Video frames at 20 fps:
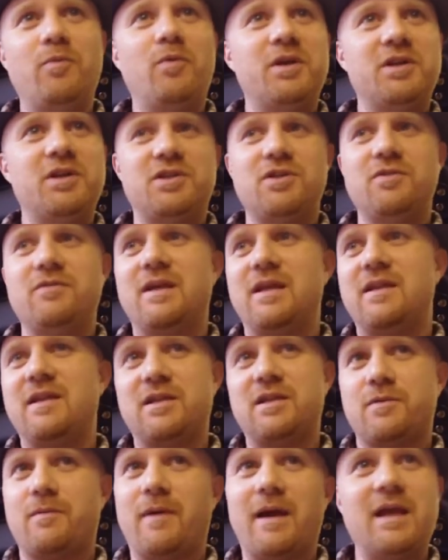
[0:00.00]
we want to do it
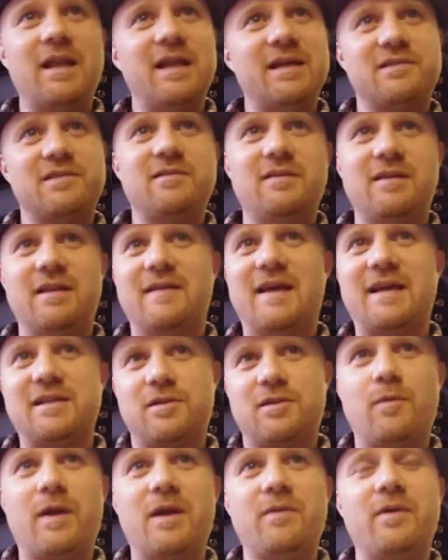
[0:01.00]
this way, and that's
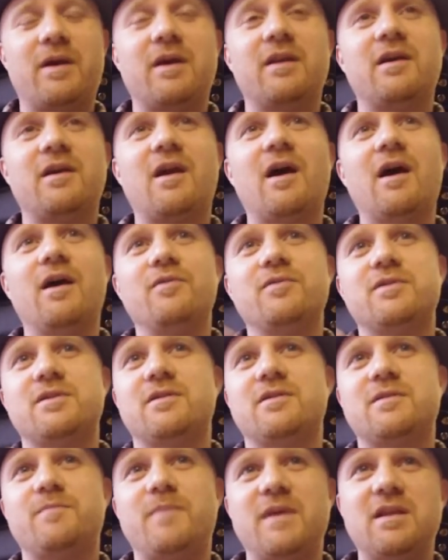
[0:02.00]
that's the way we're going to go.
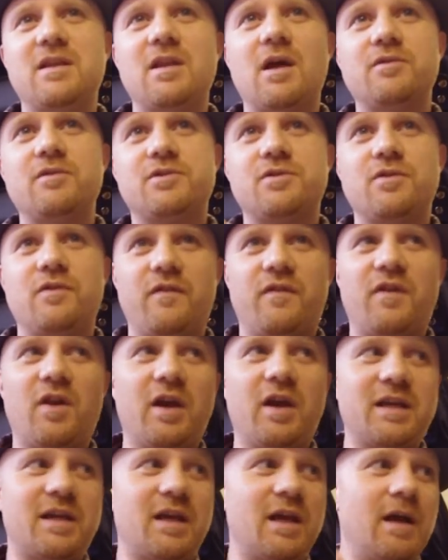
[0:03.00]
So there's been no sort of
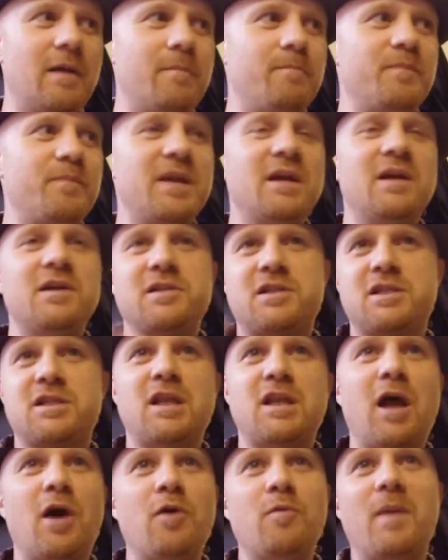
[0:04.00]
like um,
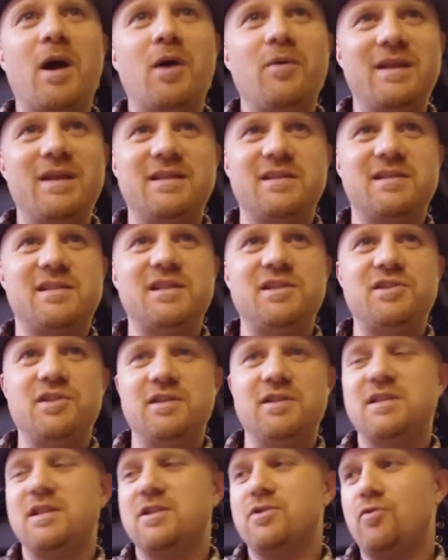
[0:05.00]
slow moing
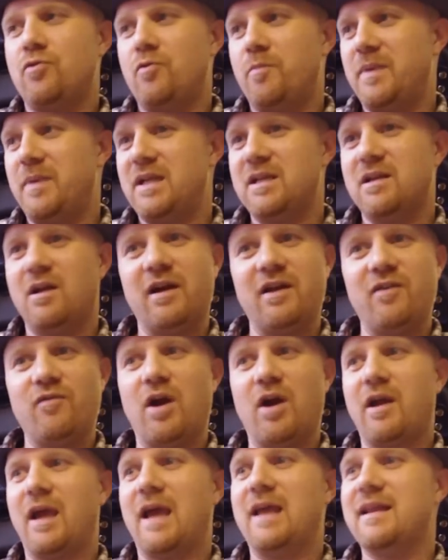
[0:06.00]
decisions. It's all been
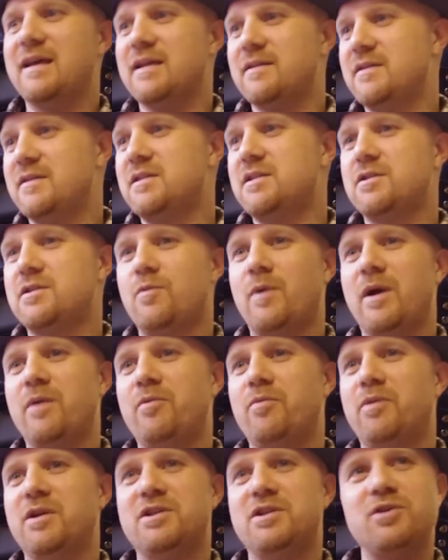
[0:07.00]
like, okay, let, this is the way
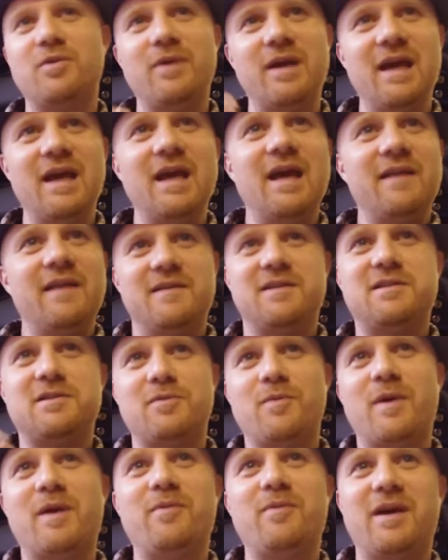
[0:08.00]
we want to do it. This
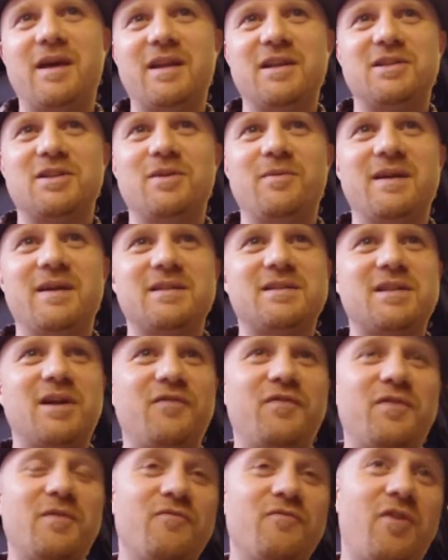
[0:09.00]
is the way we're going to do it.
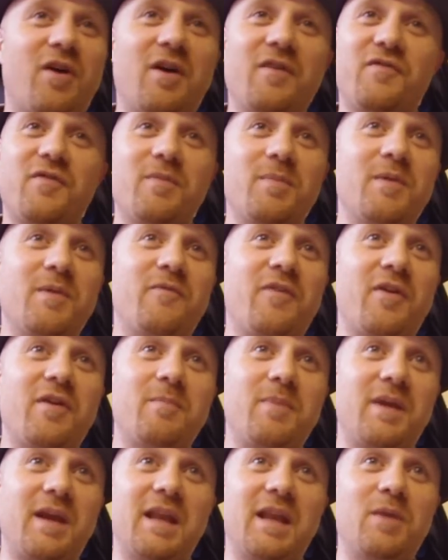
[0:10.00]
So from right from the
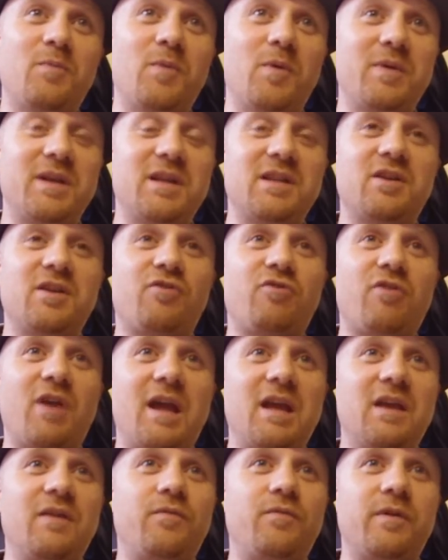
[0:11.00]
very beginning, when we did the
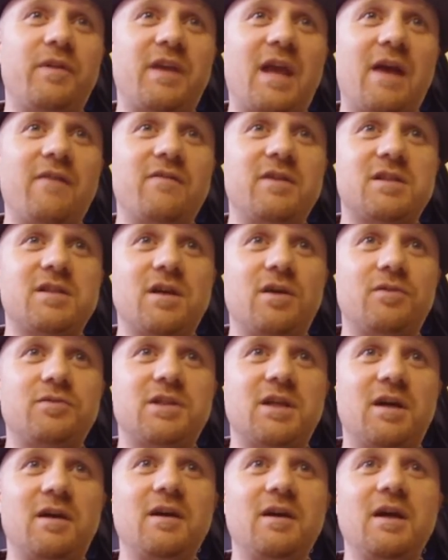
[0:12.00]
creative with Gary
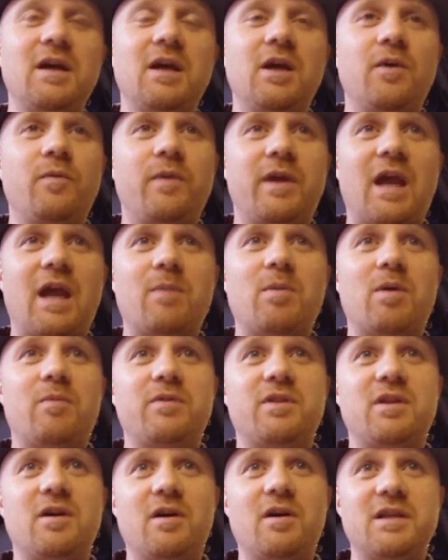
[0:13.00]
Salter, we came
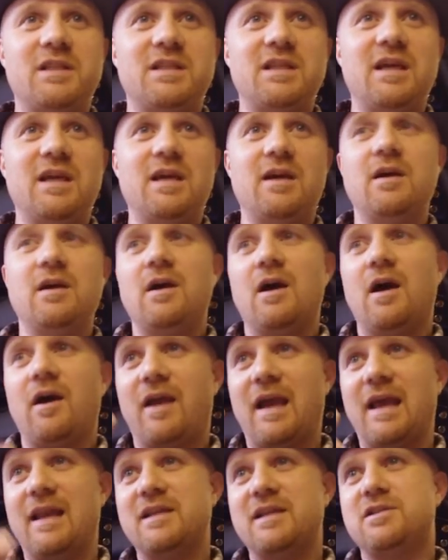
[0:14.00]
up with the idea,
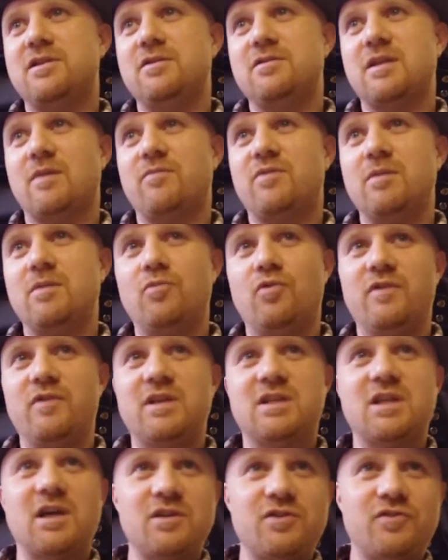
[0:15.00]
okay, let's do something more
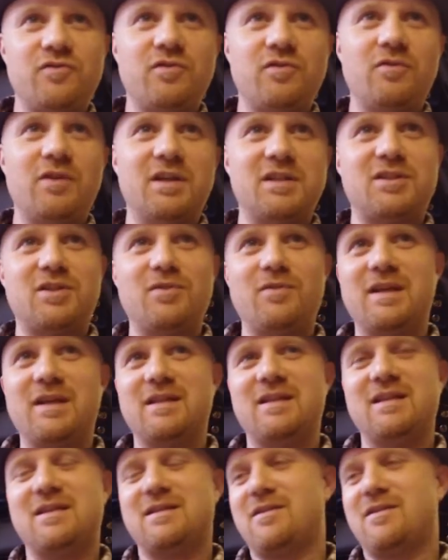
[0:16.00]
industrial. Let's do
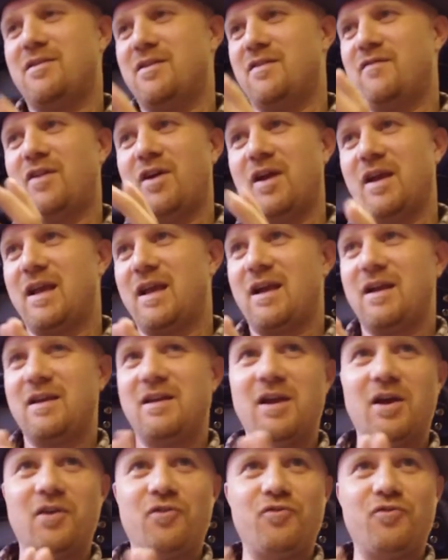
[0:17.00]
it in this kind of like
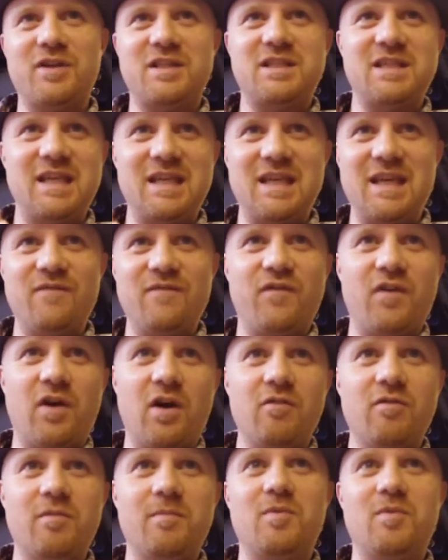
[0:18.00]
you know gritty
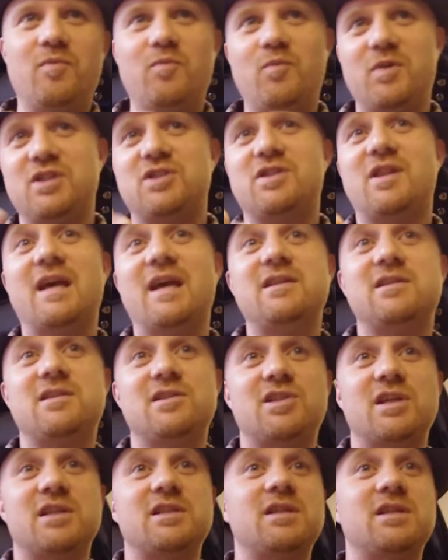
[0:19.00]
environment, which they
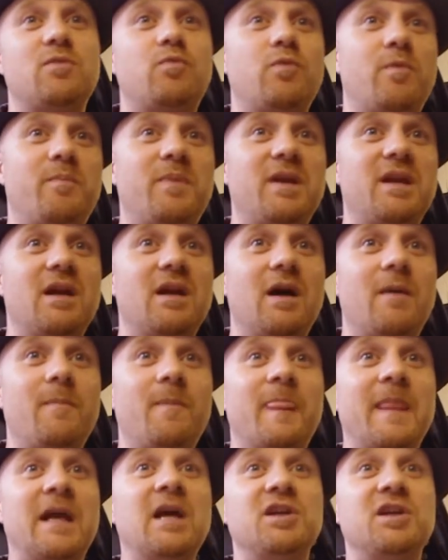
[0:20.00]
suggested would be
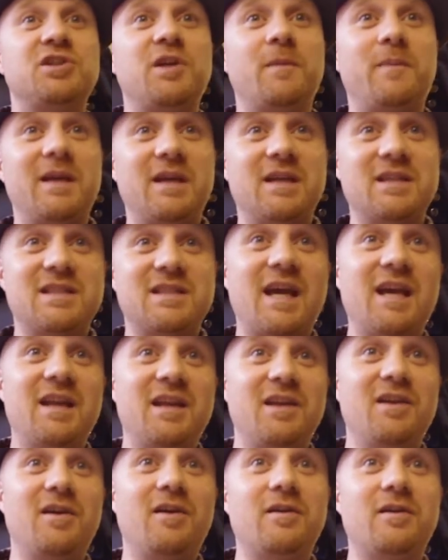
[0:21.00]
um, shipping
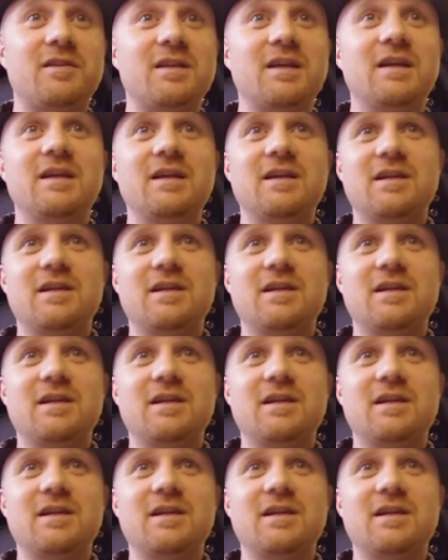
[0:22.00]
container yard.